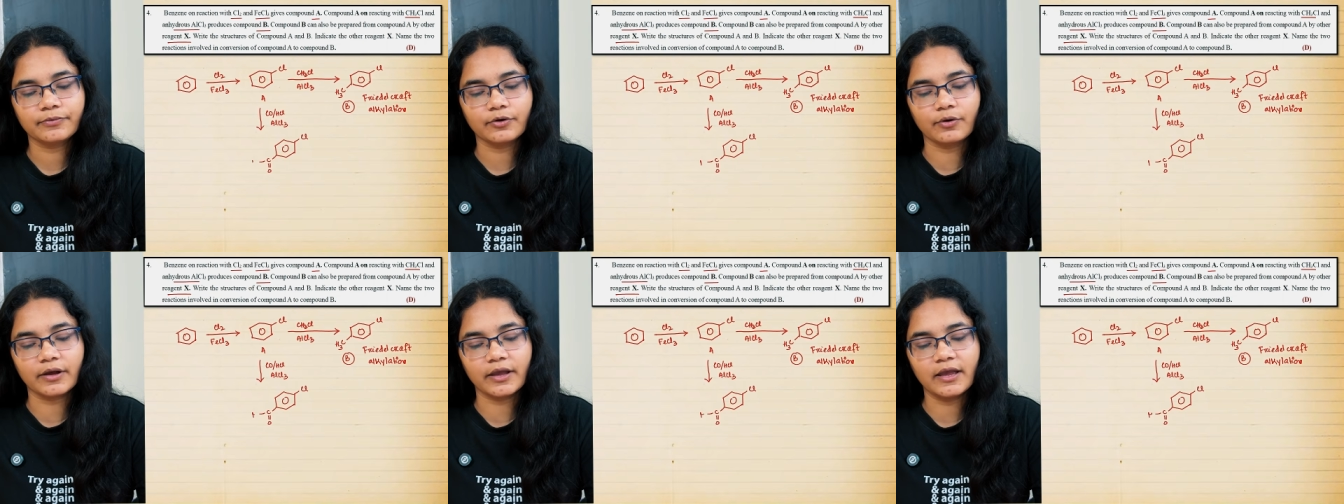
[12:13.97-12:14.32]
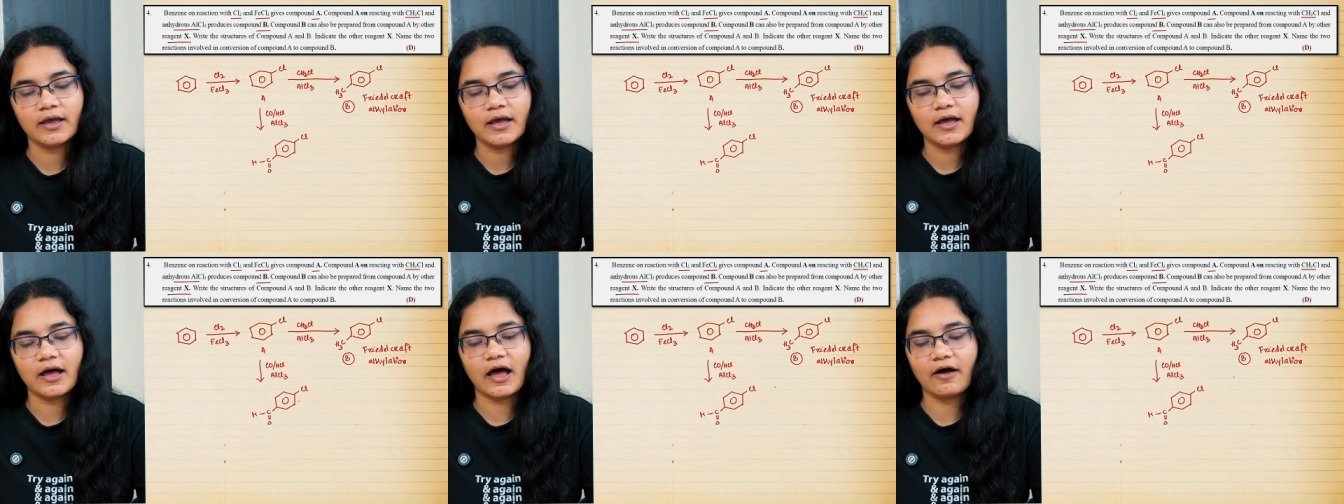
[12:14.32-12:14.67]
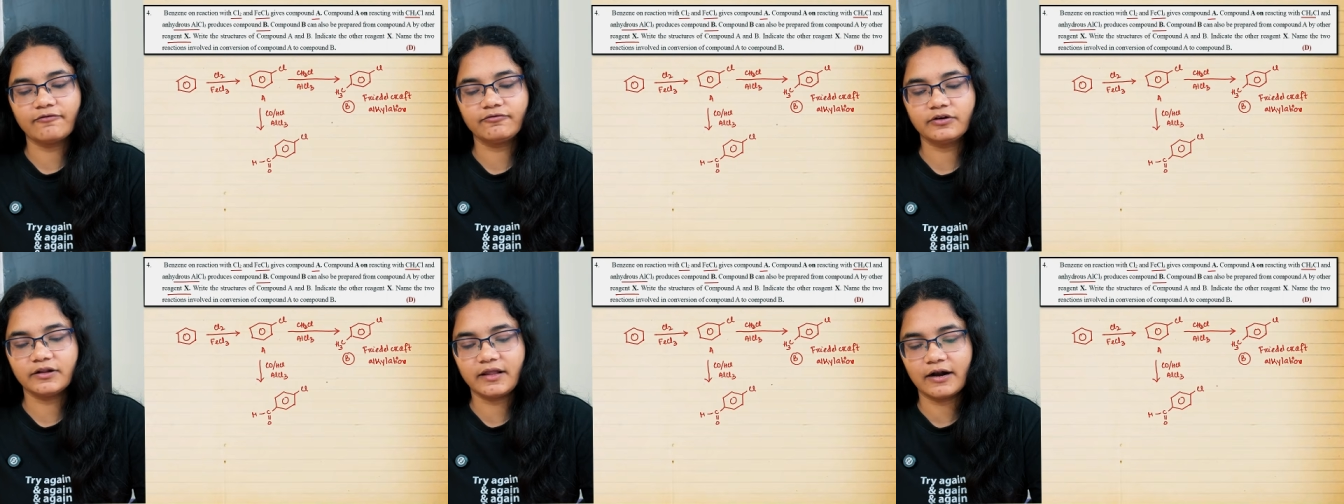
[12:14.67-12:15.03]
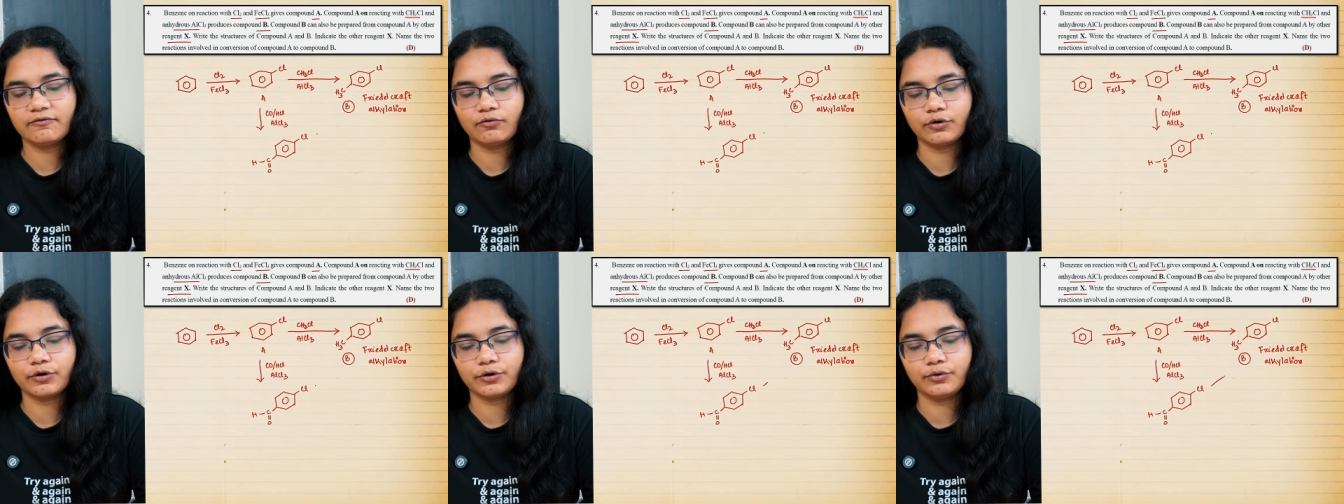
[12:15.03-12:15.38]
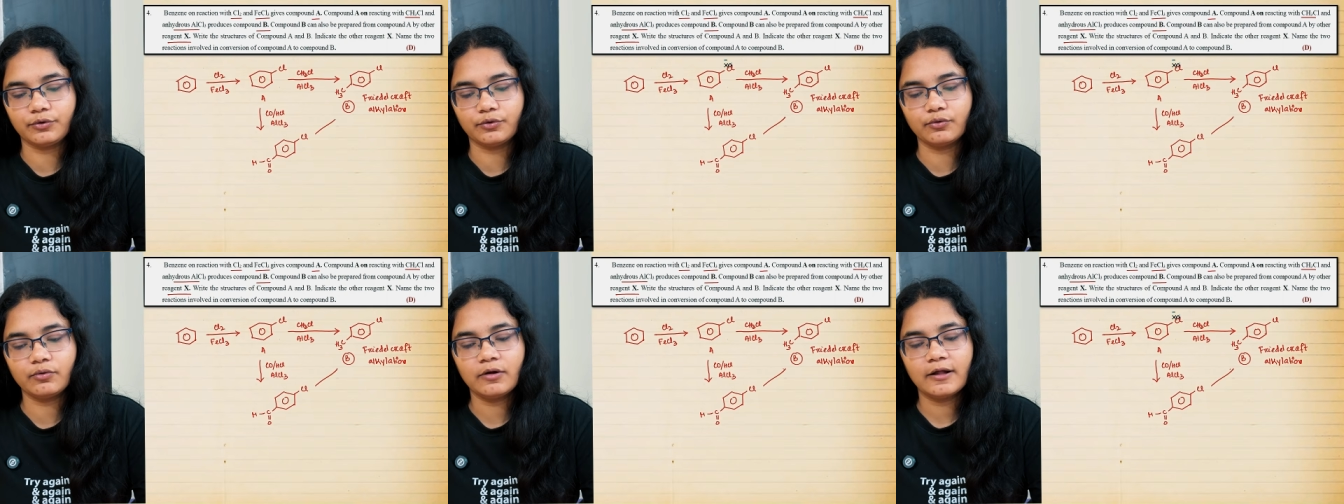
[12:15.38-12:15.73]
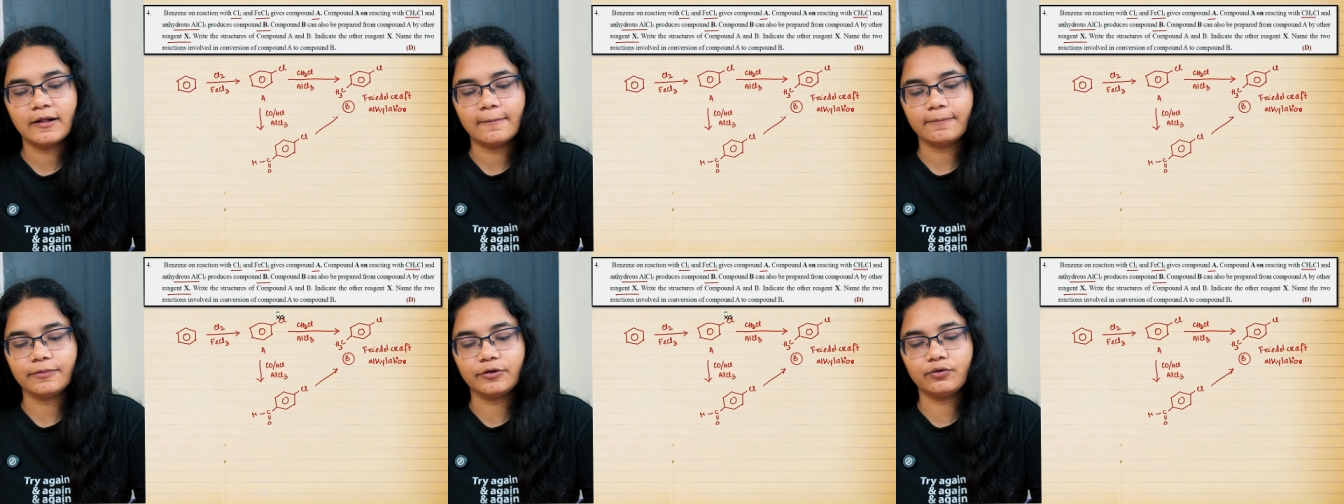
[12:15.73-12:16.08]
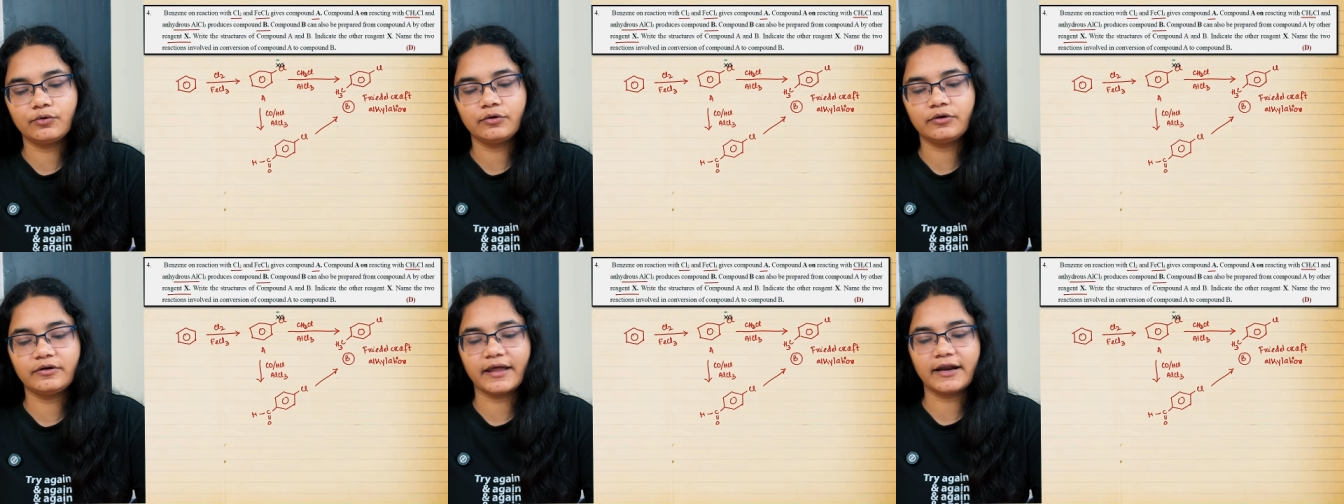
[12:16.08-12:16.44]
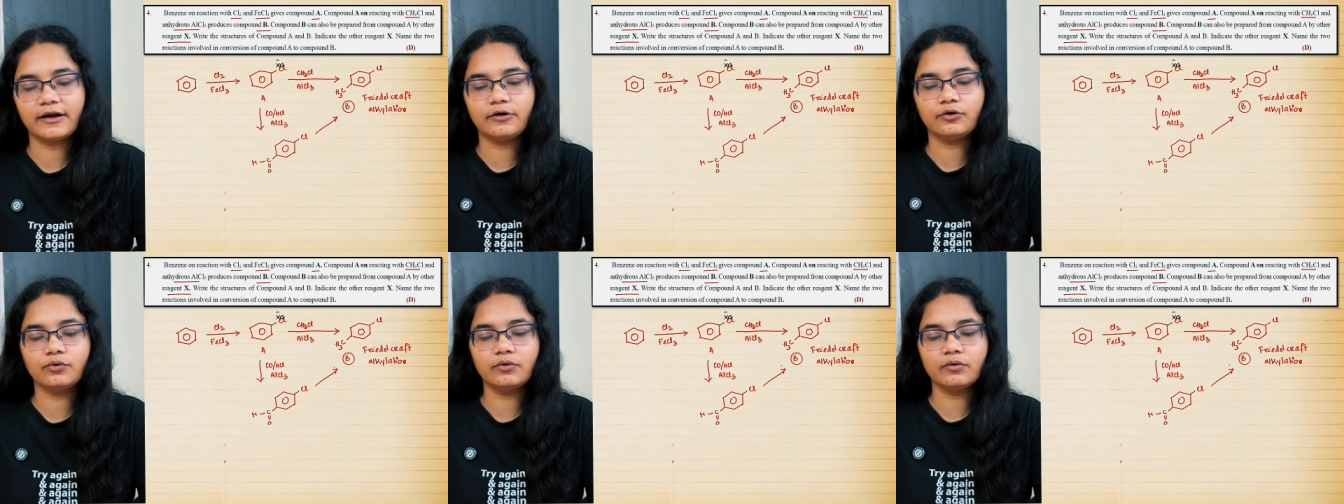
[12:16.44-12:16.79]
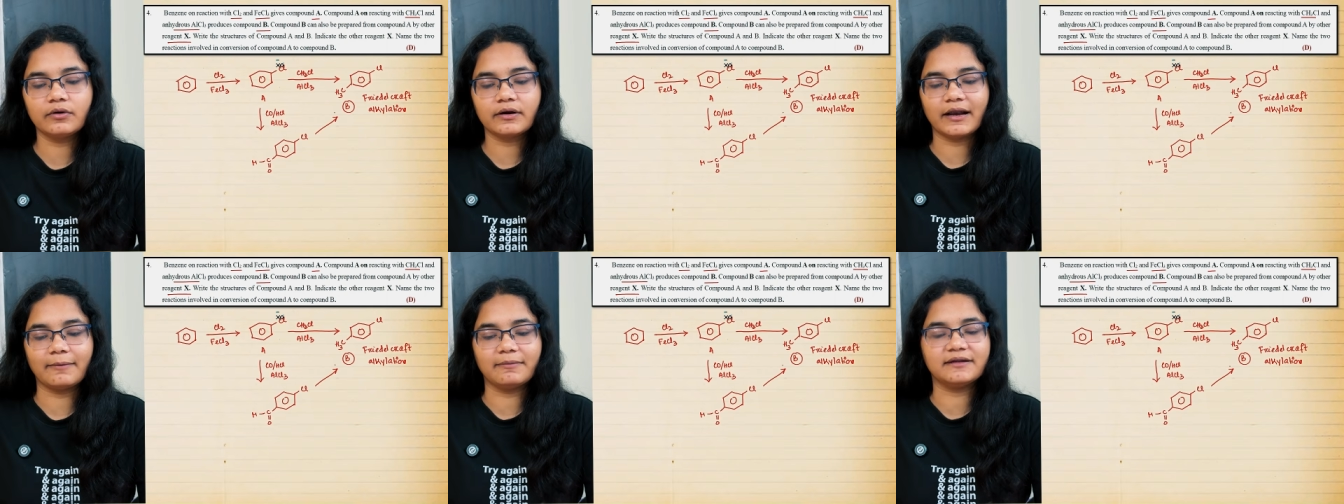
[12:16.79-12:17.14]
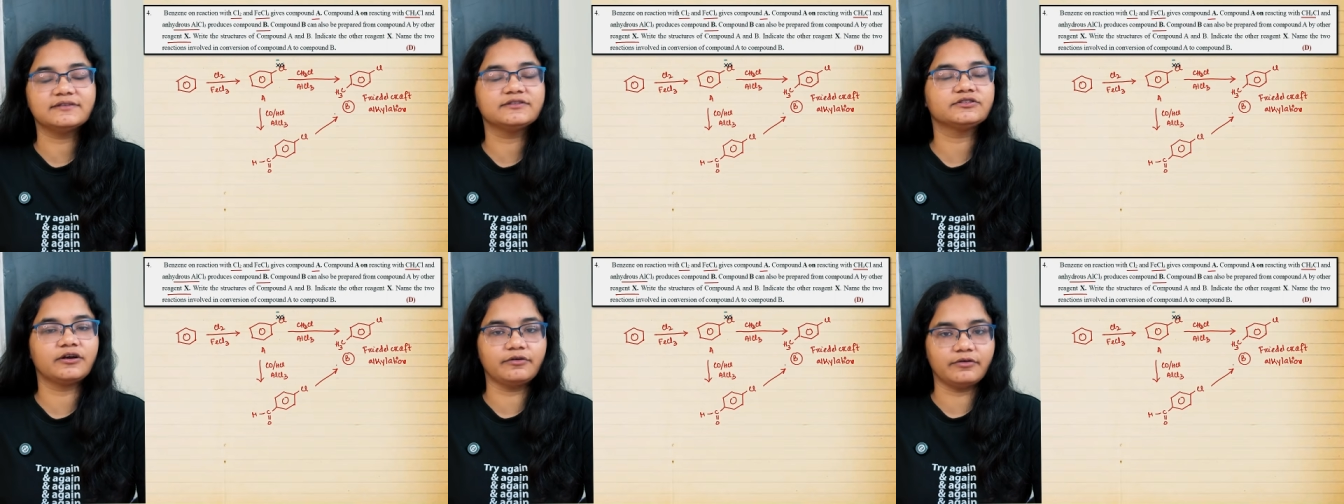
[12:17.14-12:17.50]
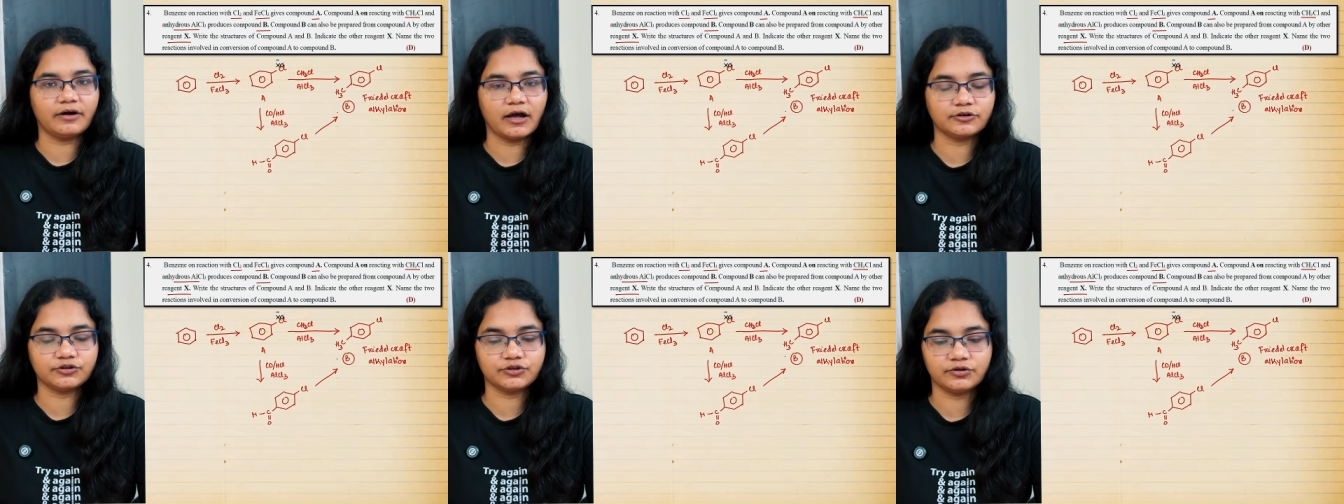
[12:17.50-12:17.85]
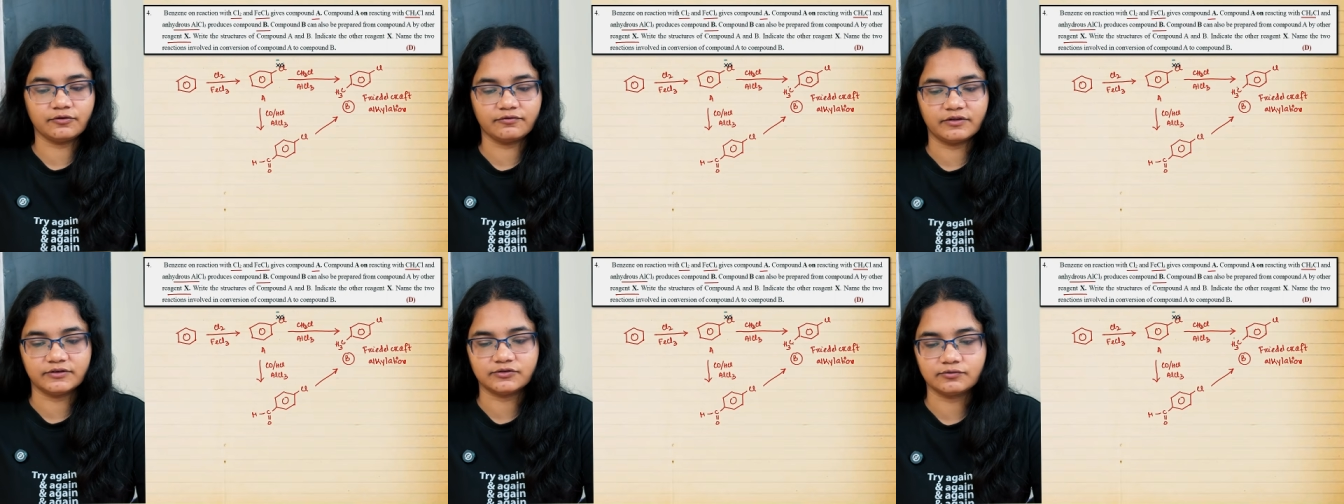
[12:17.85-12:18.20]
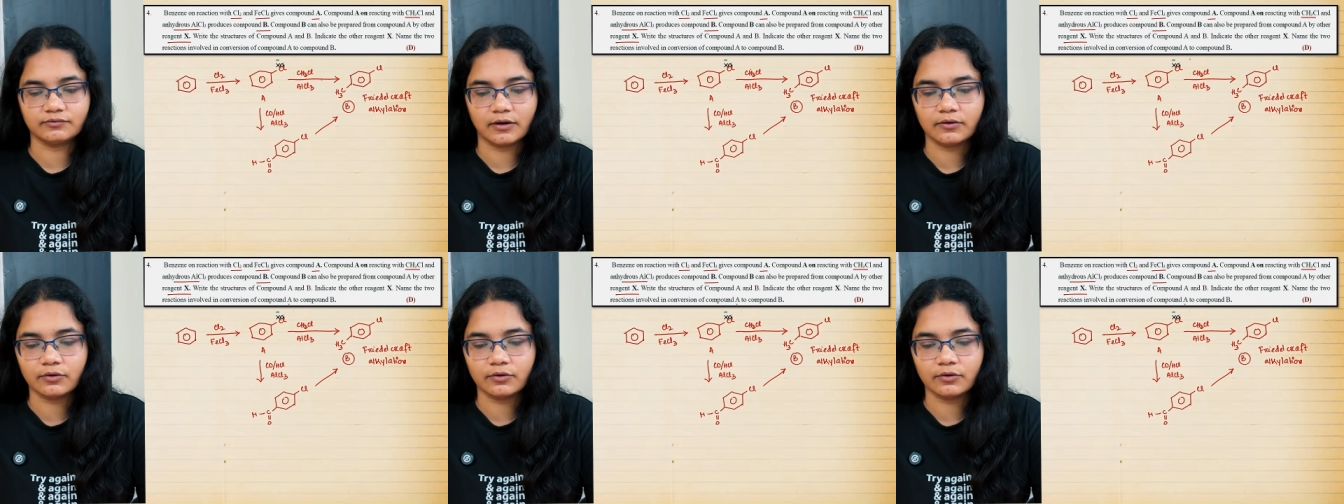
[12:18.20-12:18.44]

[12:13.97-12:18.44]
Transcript: Okay, after that what you do, you then do Clemmensen reduction of this one.